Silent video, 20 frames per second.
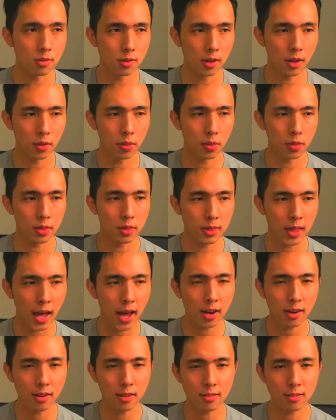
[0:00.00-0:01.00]
And
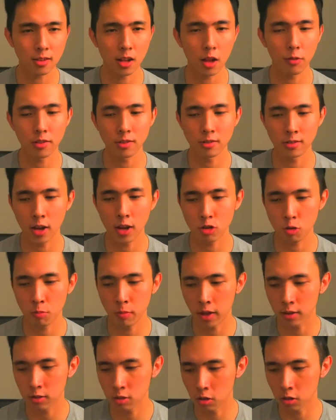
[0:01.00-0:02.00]
that in itself is
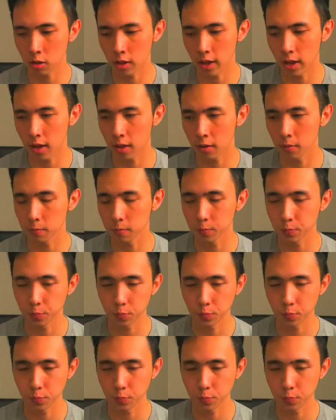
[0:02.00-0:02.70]
detrimental and